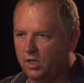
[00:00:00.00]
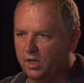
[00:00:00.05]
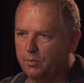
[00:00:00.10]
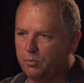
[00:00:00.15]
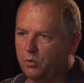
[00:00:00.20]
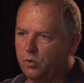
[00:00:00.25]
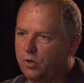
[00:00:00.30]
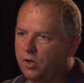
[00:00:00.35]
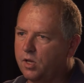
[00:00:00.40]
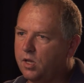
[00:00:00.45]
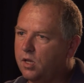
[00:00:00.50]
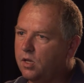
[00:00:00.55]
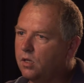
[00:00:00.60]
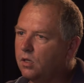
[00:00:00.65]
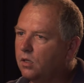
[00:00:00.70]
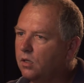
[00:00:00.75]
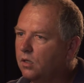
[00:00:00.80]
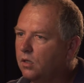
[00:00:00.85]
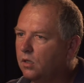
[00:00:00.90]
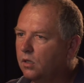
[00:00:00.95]

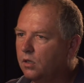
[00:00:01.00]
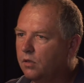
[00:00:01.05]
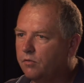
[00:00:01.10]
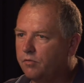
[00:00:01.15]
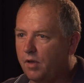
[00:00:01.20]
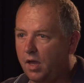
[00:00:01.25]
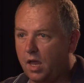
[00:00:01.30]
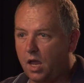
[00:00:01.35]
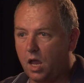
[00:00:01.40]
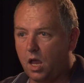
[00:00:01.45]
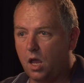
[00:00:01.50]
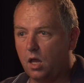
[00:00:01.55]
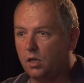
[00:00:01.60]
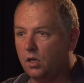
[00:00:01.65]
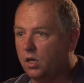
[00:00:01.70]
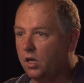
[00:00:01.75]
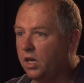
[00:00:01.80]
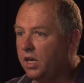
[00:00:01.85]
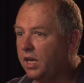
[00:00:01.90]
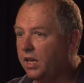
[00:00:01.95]
slippery,
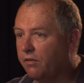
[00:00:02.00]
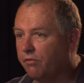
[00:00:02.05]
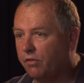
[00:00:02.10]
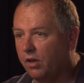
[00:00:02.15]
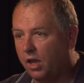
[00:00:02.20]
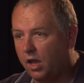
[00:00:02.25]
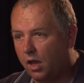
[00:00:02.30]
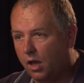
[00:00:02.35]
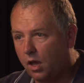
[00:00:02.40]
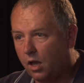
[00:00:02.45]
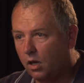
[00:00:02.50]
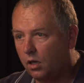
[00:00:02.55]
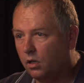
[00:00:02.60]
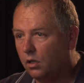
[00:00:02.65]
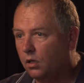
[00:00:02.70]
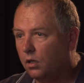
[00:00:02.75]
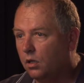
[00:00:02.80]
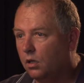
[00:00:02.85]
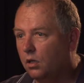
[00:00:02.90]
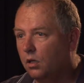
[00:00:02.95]
fan, do you need a
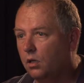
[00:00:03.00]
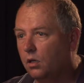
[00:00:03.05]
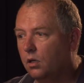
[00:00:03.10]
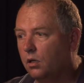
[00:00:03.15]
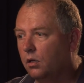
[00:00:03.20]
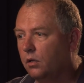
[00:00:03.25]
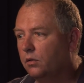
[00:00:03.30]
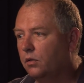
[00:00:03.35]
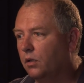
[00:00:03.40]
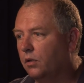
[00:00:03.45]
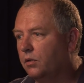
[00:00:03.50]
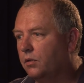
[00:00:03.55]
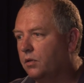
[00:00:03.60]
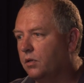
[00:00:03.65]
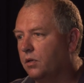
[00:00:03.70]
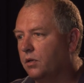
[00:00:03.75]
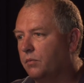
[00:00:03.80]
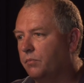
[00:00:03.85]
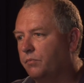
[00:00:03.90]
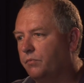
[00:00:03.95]
fan?
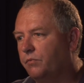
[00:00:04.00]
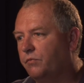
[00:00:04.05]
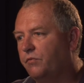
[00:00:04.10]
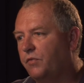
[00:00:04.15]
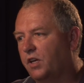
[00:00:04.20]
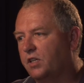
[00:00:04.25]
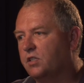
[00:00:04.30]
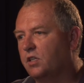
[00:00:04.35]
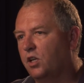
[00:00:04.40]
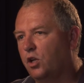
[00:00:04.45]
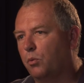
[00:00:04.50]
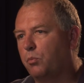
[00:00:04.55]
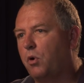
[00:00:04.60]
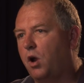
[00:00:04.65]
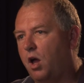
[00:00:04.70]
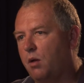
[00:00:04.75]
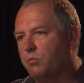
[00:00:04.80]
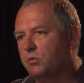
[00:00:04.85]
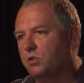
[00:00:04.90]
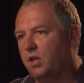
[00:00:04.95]
To fixing little
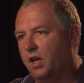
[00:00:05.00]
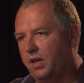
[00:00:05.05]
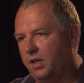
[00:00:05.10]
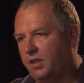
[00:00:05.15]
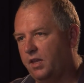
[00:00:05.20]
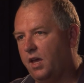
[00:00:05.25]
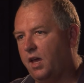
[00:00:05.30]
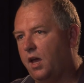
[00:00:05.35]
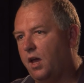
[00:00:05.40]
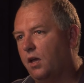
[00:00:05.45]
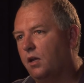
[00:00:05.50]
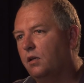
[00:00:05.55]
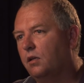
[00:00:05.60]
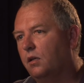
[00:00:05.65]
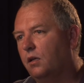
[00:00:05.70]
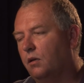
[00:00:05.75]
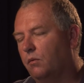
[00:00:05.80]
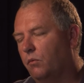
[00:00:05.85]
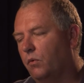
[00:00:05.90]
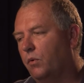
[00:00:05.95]
problems like that.
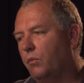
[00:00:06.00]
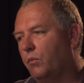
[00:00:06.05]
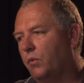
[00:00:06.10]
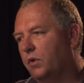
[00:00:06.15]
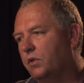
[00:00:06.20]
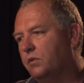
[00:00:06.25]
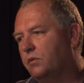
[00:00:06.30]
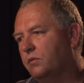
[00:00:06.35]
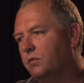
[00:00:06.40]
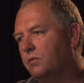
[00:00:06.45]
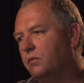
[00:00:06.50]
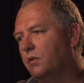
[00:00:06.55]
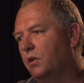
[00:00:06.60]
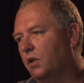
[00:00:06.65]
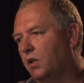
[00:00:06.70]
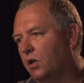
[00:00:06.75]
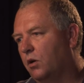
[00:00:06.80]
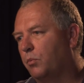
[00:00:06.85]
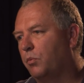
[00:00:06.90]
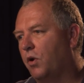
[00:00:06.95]
And once
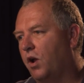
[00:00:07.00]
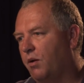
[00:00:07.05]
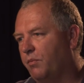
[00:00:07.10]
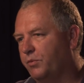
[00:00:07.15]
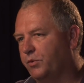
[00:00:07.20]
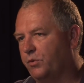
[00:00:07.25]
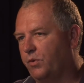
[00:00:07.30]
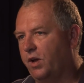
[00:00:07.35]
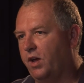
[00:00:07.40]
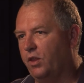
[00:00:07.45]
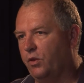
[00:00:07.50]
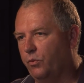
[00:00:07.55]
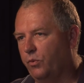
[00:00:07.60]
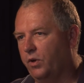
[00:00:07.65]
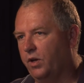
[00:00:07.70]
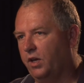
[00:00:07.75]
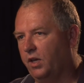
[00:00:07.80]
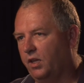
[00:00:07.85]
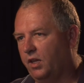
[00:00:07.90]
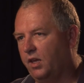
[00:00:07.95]
the little problems were out of the
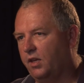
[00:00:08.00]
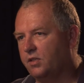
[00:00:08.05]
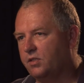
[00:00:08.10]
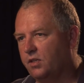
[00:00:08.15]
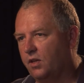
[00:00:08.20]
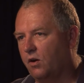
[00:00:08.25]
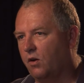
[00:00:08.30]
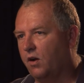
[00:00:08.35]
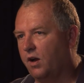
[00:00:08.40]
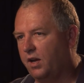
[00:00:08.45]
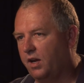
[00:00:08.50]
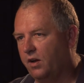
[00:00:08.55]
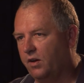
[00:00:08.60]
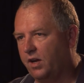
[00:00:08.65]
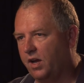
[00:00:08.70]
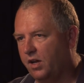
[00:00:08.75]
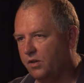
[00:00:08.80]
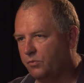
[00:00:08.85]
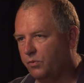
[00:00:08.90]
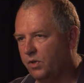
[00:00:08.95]
way, they'd say, all right,
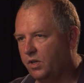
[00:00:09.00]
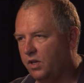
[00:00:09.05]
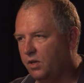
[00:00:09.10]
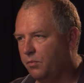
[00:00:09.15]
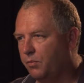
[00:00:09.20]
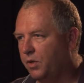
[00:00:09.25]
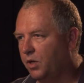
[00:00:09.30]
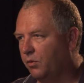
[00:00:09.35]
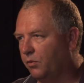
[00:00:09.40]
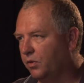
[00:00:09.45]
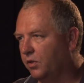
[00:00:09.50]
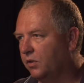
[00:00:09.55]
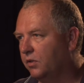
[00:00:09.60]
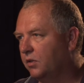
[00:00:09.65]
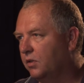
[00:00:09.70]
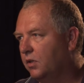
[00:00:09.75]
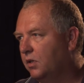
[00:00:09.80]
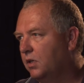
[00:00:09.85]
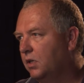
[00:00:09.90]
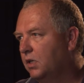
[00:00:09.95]
now guys, we need to be able to